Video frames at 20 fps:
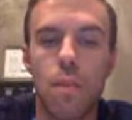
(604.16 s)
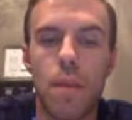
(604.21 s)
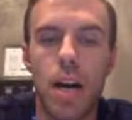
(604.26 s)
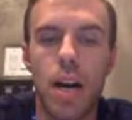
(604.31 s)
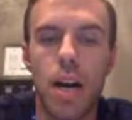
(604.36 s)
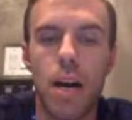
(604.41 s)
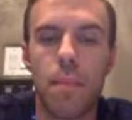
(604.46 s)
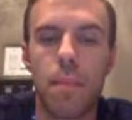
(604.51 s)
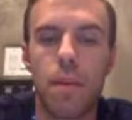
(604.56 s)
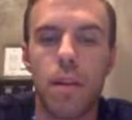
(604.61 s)

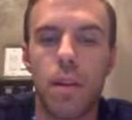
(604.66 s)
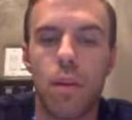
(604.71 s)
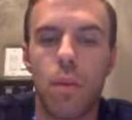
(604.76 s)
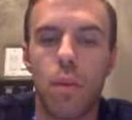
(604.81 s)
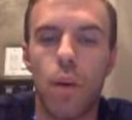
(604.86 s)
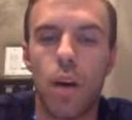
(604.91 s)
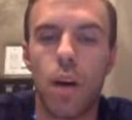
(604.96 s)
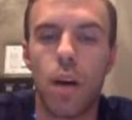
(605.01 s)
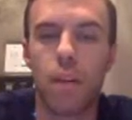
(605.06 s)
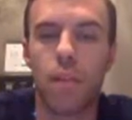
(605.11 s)
mom
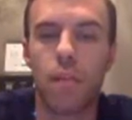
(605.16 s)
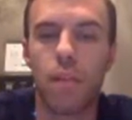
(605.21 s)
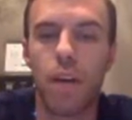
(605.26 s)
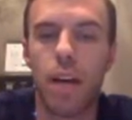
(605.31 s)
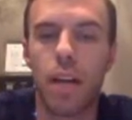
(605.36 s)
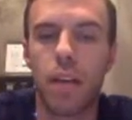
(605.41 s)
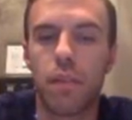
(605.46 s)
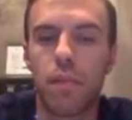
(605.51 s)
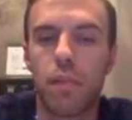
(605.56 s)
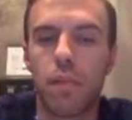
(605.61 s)
while the
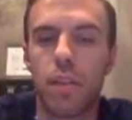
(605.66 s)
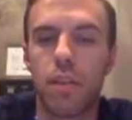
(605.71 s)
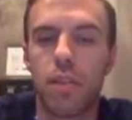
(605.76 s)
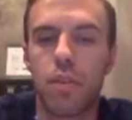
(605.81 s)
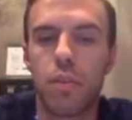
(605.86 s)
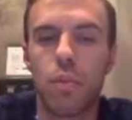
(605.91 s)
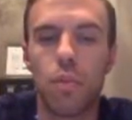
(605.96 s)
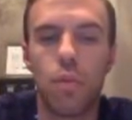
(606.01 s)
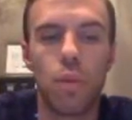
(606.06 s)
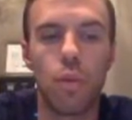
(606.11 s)
father
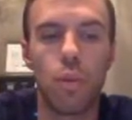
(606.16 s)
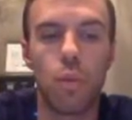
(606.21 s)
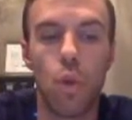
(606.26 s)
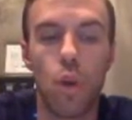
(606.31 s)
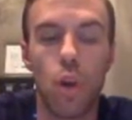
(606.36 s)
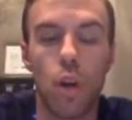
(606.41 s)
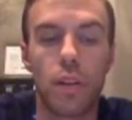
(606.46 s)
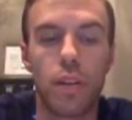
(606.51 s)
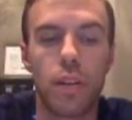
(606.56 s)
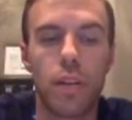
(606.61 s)
finished school and
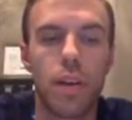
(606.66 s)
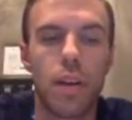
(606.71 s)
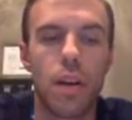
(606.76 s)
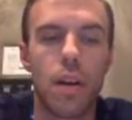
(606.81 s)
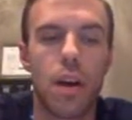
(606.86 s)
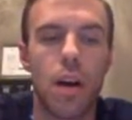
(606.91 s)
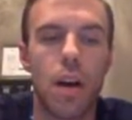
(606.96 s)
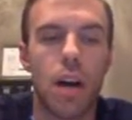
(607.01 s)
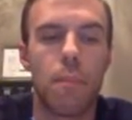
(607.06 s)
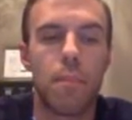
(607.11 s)
worked.
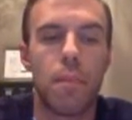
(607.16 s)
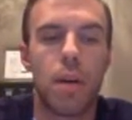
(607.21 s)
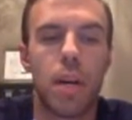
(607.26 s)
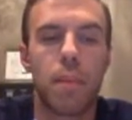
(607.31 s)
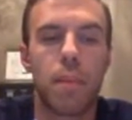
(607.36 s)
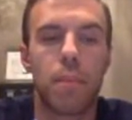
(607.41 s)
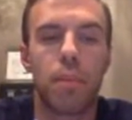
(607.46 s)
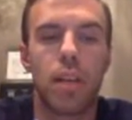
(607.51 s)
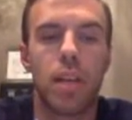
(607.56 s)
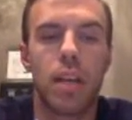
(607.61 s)

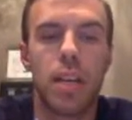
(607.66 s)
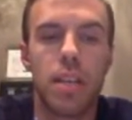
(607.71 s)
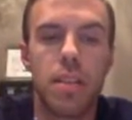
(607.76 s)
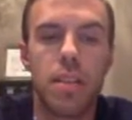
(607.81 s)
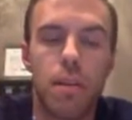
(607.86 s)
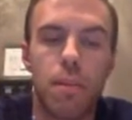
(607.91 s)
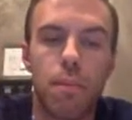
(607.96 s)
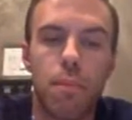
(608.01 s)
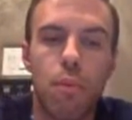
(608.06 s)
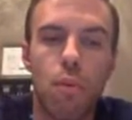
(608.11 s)
Money
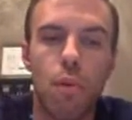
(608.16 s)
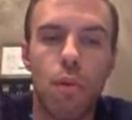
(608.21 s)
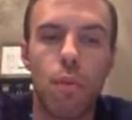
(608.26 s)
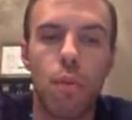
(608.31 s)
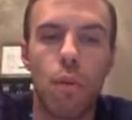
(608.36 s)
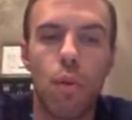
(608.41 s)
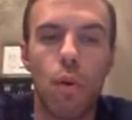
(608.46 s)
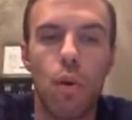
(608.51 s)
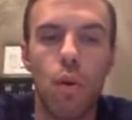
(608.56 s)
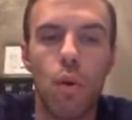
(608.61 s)
plays an
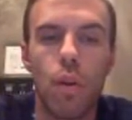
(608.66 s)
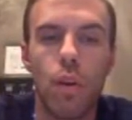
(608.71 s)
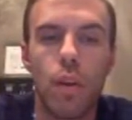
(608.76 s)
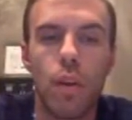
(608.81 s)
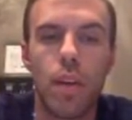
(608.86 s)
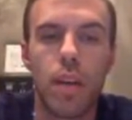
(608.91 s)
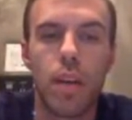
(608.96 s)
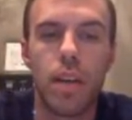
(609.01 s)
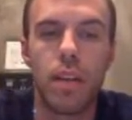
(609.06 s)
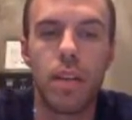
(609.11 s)
important role
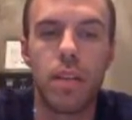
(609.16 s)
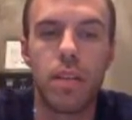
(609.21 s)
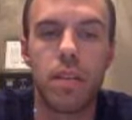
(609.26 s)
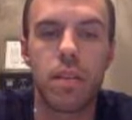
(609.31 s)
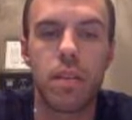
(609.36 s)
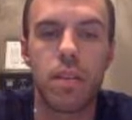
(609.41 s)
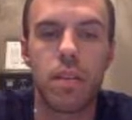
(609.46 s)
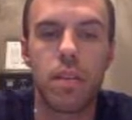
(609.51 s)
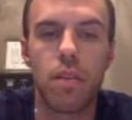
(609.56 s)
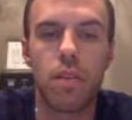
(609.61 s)
in
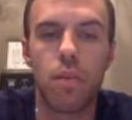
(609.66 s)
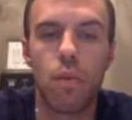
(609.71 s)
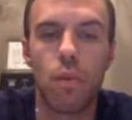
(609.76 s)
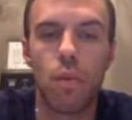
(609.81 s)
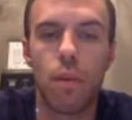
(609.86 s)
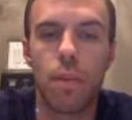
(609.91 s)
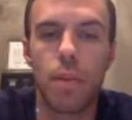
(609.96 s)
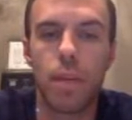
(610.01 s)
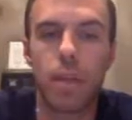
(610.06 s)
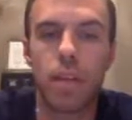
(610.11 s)
this
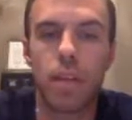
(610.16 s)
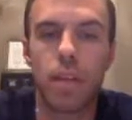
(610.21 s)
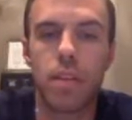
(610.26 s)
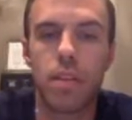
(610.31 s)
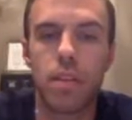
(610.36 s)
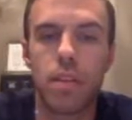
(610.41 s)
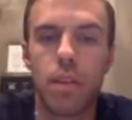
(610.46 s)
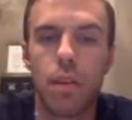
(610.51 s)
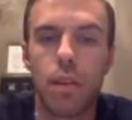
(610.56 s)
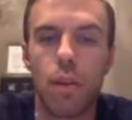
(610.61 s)
story
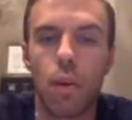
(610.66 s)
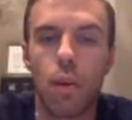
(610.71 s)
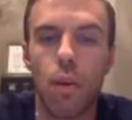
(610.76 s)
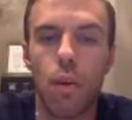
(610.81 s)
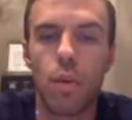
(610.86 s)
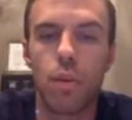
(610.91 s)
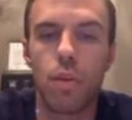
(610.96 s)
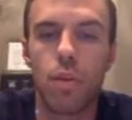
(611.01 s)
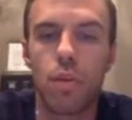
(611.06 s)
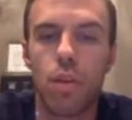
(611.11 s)
because the
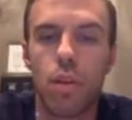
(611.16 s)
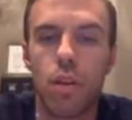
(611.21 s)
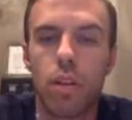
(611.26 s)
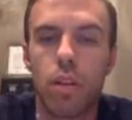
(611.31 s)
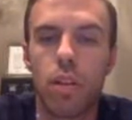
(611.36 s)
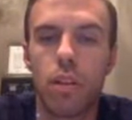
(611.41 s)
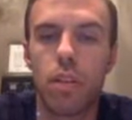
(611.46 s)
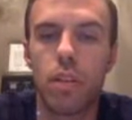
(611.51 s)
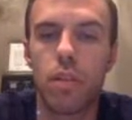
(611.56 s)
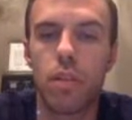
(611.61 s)
whole
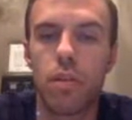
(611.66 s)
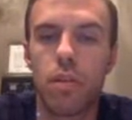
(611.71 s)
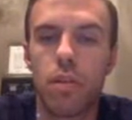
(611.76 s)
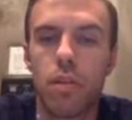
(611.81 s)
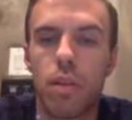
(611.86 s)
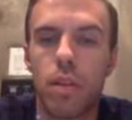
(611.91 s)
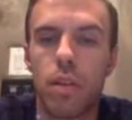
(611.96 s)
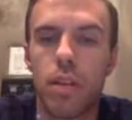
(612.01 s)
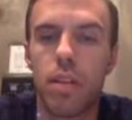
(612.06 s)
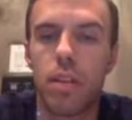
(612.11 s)
struggle in this
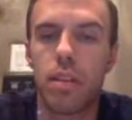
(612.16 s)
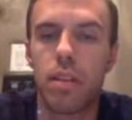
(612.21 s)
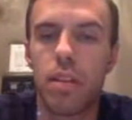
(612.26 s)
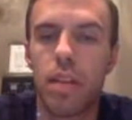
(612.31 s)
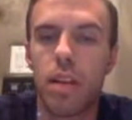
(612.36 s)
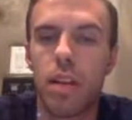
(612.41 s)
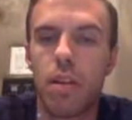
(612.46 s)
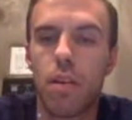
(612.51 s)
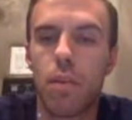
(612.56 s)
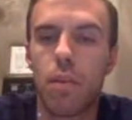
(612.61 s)
story is
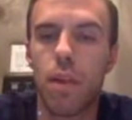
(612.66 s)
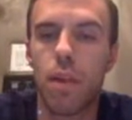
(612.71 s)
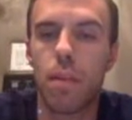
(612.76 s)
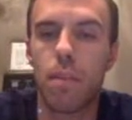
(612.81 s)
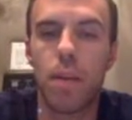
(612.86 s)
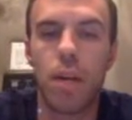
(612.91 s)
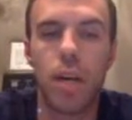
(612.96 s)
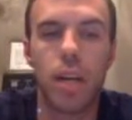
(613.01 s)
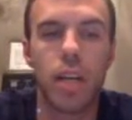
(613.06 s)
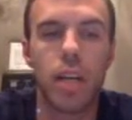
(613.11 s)
centered around
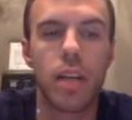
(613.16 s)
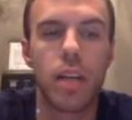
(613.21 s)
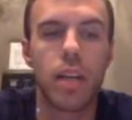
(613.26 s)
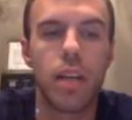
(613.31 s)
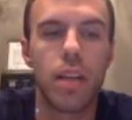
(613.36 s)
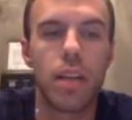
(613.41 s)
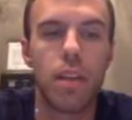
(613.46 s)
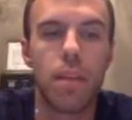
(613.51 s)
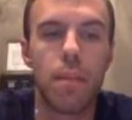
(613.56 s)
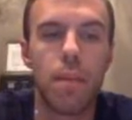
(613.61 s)
money.
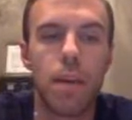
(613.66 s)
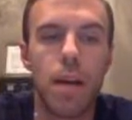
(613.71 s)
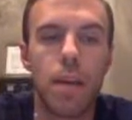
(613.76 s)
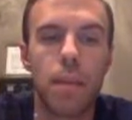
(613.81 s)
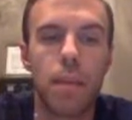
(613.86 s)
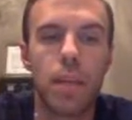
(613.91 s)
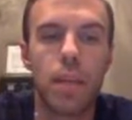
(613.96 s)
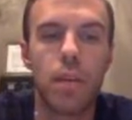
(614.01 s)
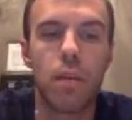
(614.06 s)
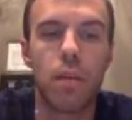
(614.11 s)
The
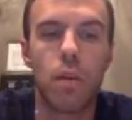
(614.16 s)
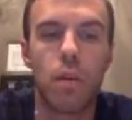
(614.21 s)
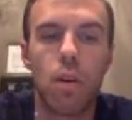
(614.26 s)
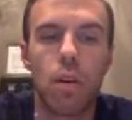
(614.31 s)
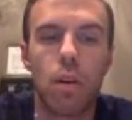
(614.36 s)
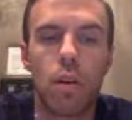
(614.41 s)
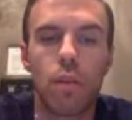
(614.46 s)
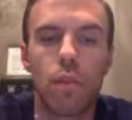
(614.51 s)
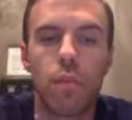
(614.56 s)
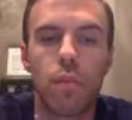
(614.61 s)
mom can no
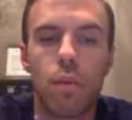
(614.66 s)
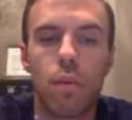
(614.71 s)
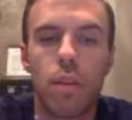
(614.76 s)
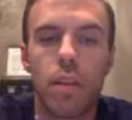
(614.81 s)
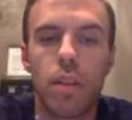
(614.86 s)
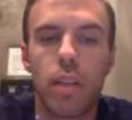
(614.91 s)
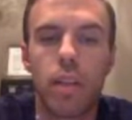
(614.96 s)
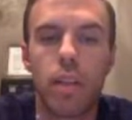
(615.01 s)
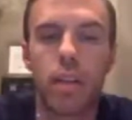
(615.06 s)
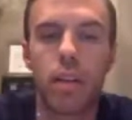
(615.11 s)
longer afford
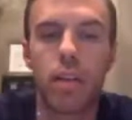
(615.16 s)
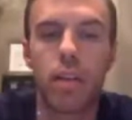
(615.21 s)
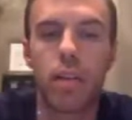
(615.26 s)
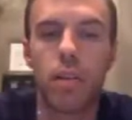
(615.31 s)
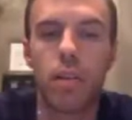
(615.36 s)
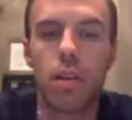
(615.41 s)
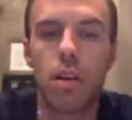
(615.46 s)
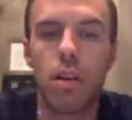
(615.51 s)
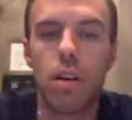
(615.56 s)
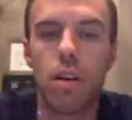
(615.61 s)
to take care of
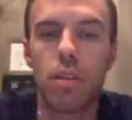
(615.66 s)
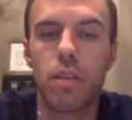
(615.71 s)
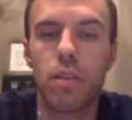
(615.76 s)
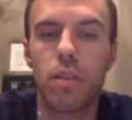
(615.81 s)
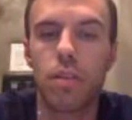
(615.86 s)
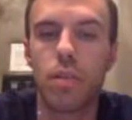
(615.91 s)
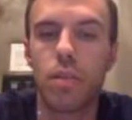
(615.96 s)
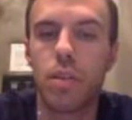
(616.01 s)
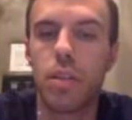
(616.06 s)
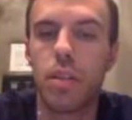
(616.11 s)
the dogs,
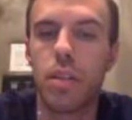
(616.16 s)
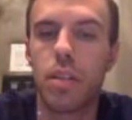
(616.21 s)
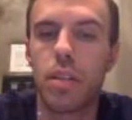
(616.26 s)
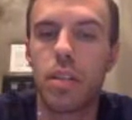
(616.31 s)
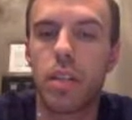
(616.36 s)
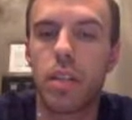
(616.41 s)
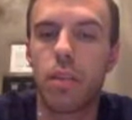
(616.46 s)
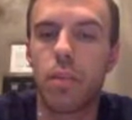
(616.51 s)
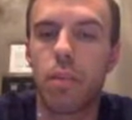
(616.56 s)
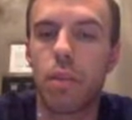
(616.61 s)
so she
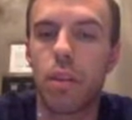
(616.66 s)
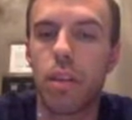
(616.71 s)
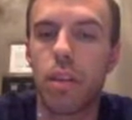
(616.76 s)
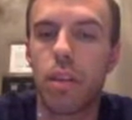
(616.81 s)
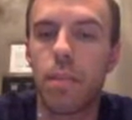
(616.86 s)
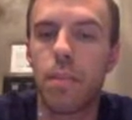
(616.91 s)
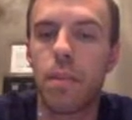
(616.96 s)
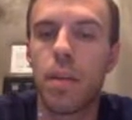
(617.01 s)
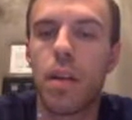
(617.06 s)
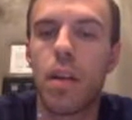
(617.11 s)
needs to get rid of
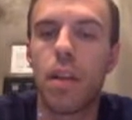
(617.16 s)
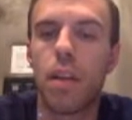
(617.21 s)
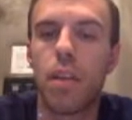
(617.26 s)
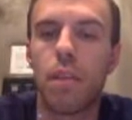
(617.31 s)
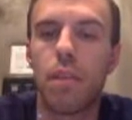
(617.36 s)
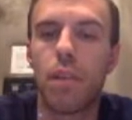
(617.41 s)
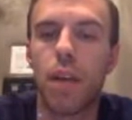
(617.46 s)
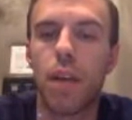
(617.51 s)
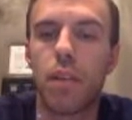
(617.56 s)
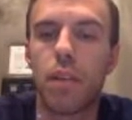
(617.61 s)
them.
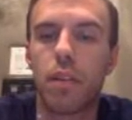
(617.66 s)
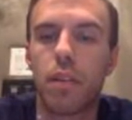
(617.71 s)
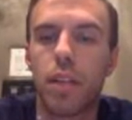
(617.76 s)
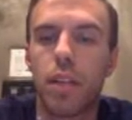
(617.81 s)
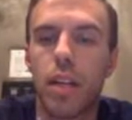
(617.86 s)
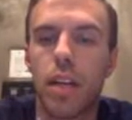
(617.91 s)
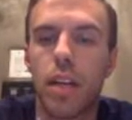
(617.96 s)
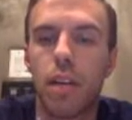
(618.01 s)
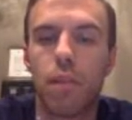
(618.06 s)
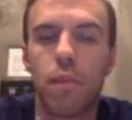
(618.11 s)
The father
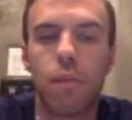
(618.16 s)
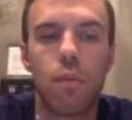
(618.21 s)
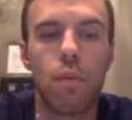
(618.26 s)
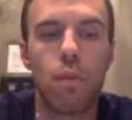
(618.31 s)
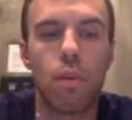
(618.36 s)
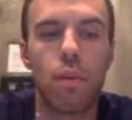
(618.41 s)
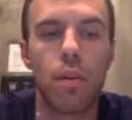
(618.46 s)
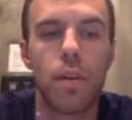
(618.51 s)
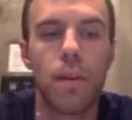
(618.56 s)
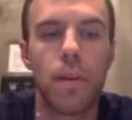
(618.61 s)
cannot
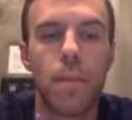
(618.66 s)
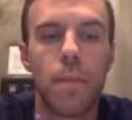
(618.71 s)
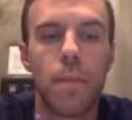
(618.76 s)
afford